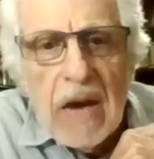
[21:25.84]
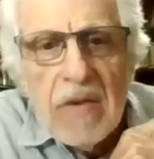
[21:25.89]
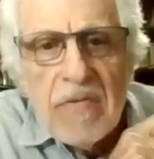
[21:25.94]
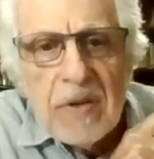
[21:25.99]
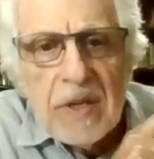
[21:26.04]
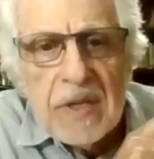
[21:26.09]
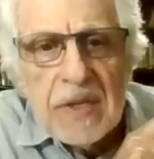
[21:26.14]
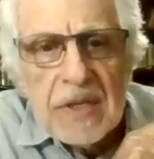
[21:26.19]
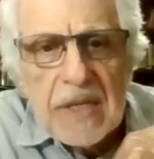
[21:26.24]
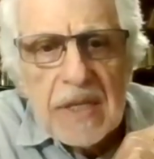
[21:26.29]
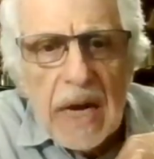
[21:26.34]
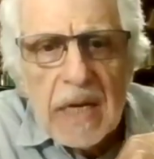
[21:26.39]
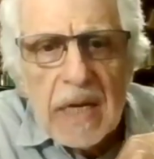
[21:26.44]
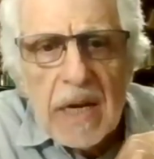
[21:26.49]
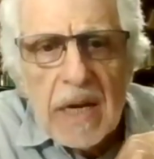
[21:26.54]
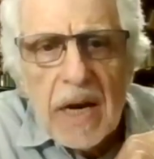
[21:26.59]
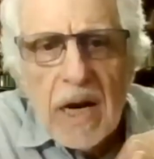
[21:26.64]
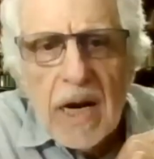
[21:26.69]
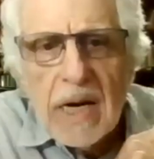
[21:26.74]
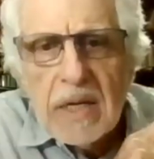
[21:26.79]
Every
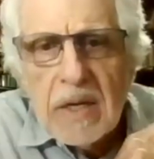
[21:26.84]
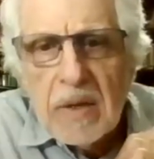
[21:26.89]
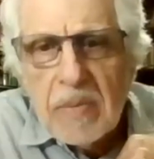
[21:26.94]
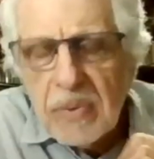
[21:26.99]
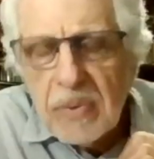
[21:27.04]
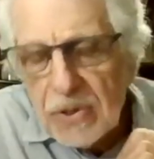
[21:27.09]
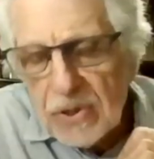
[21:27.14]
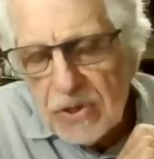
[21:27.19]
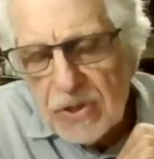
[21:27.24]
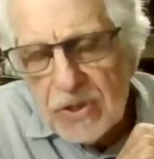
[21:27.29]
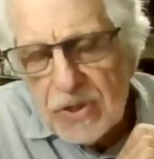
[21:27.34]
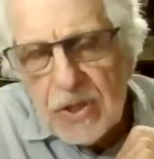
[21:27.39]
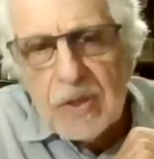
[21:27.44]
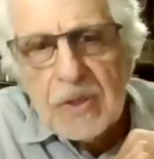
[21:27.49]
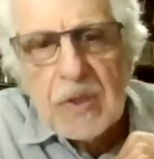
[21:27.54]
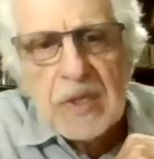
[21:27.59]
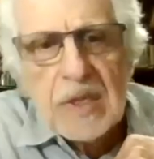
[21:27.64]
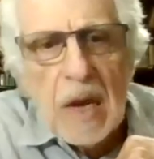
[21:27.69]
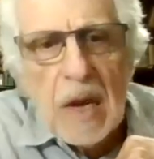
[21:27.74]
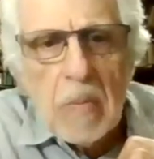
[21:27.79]
psychotic
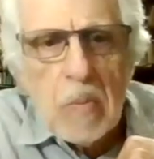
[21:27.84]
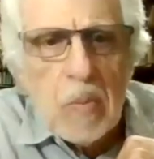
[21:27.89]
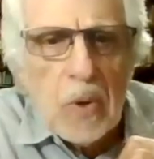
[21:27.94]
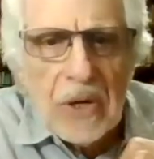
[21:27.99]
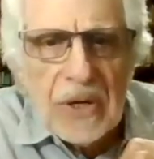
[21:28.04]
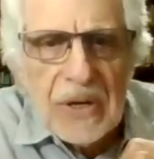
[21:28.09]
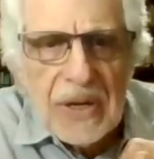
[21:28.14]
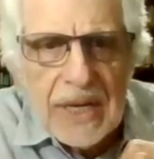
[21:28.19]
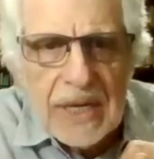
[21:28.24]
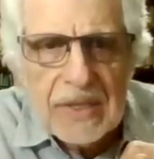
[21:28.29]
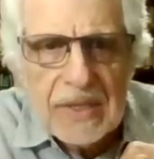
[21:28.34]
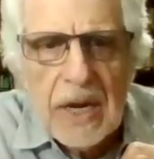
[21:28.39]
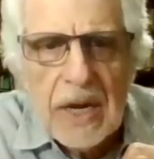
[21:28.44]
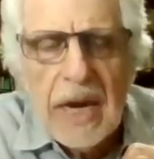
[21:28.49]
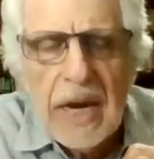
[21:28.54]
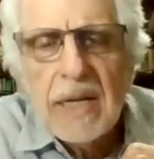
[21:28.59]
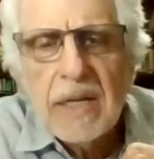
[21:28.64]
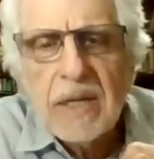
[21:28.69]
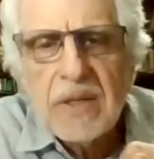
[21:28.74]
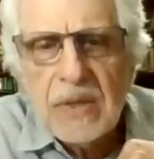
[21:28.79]
person somewhere has a
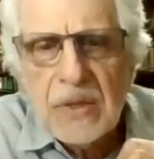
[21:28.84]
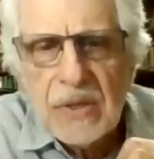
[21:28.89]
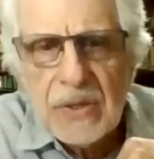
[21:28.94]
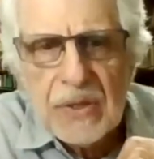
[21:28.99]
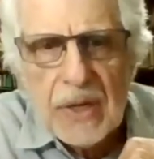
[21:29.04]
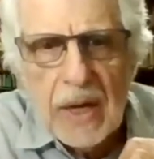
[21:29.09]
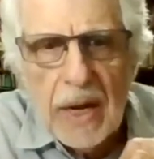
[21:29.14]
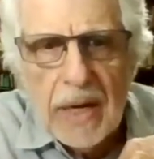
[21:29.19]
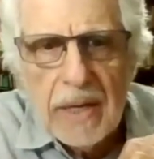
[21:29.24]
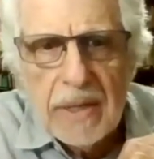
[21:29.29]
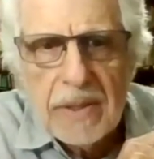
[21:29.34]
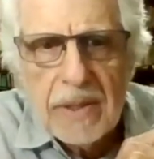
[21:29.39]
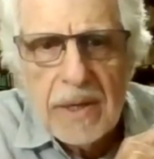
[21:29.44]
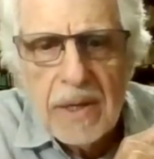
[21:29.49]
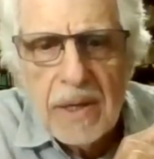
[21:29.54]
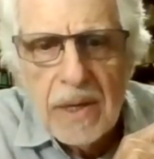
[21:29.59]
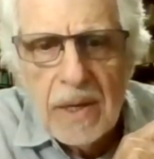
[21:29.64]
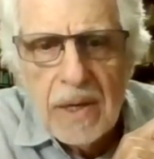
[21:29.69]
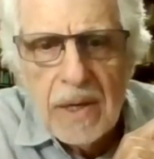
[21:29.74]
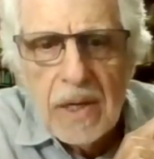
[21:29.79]
healthy side.
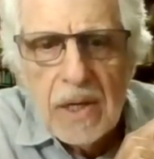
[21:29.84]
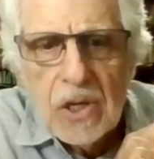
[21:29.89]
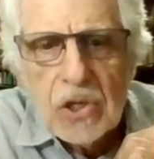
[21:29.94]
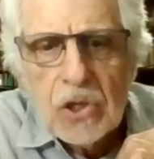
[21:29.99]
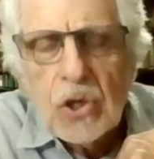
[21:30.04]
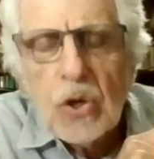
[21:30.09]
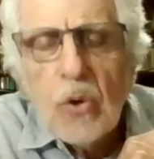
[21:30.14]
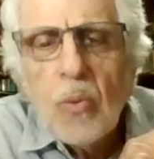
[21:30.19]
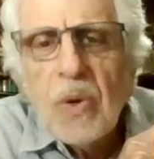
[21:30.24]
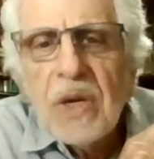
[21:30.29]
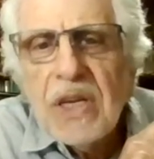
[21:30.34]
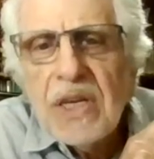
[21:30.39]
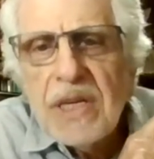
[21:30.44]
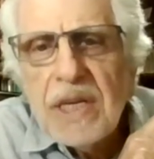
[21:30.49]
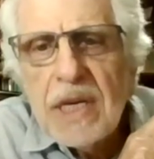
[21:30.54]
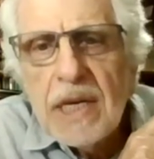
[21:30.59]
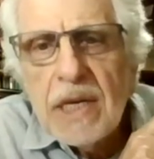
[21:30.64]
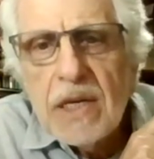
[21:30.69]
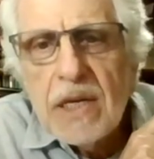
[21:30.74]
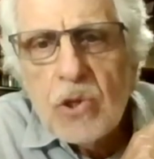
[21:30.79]
So we
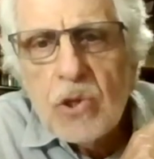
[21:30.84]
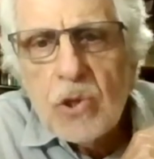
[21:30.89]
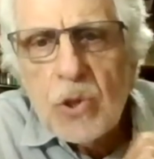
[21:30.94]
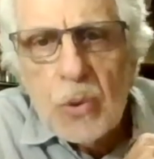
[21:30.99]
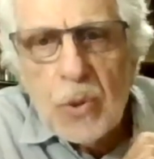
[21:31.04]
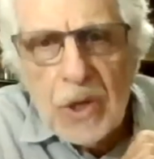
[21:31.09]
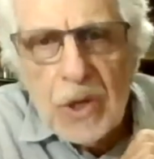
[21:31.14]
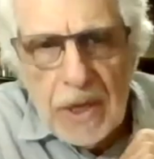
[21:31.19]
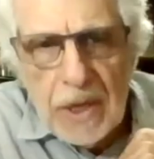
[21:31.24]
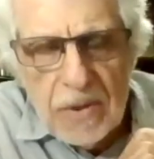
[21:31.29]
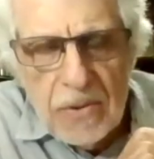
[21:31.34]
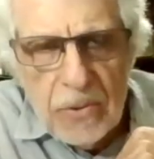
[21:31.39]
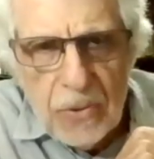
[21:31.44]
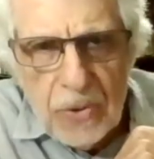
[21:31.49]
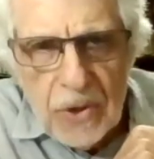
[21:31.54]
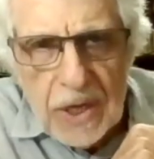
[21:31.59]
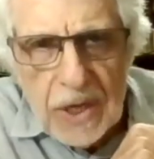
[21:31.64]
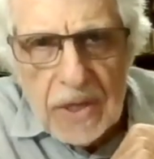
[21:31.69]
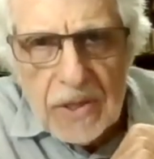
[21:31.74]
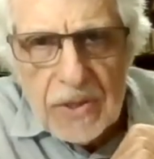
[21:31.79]
need to
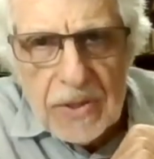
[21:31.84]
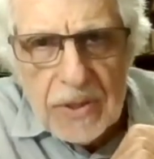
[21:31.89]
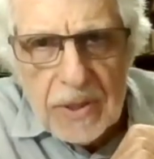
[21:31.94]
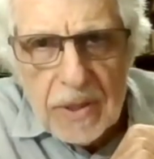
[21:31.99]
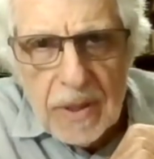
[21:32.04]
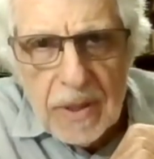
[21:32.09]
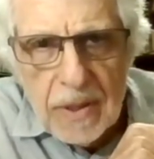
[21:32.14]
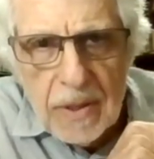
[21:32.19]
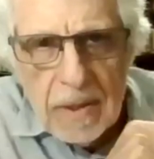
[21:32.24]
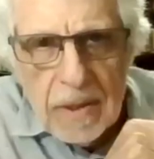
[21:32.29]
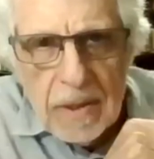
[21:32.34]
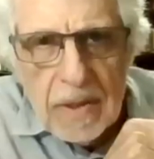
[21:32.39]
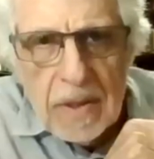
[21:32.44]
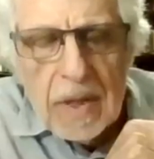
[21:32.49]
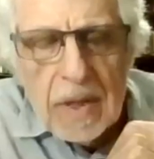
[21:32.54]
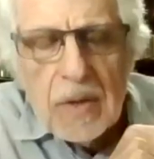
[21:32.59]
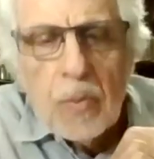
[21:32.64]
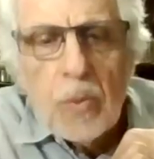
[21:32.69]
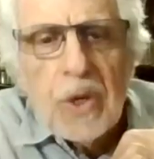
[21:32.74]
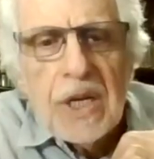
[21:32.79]
increase,
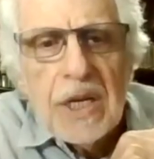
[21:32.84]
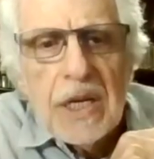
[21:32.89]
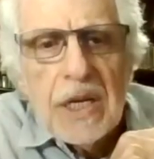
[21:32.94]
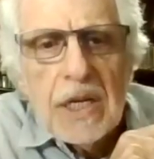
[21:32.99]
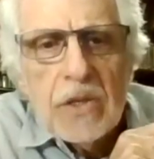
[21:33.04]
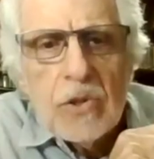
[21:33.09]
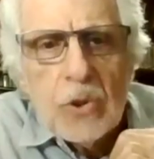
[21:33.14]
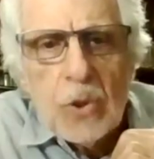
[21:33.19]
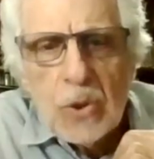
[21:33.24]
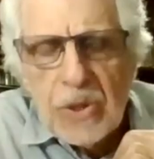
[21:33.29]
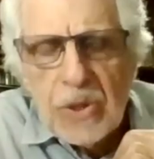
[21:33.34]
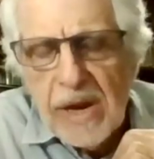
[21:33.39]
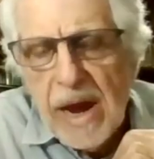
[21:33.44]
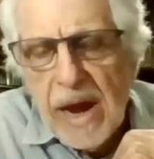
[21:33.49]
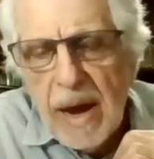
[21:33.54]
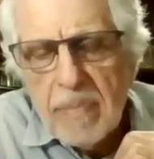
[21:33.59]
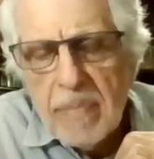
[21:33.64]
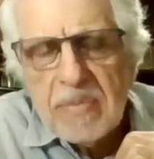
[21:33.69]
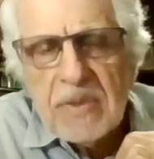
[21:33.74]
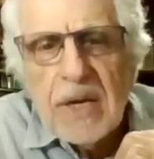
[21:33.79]
we need to
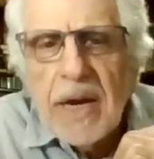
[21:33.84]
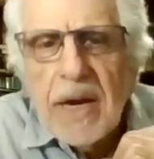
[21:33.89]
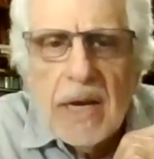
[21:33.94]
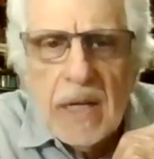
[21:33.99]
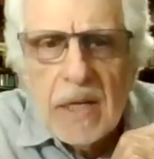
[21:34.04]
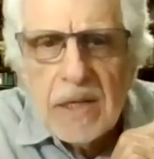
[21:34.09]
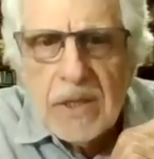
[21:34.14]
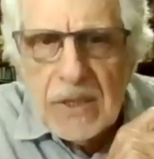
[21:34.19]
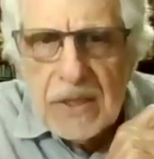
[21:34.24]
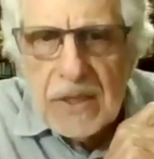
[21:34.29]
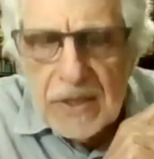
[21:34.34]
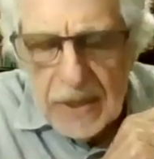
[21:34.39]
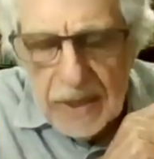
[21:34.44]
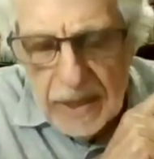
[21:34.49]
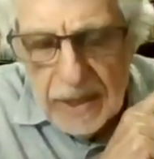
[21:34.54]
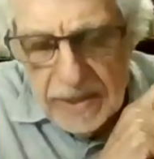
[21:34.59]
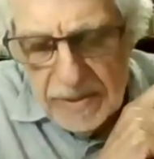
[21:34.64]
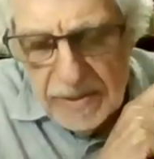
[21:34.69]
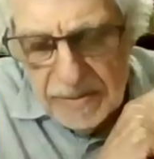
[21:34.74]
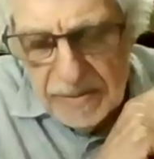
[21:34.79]
tap the healthy side.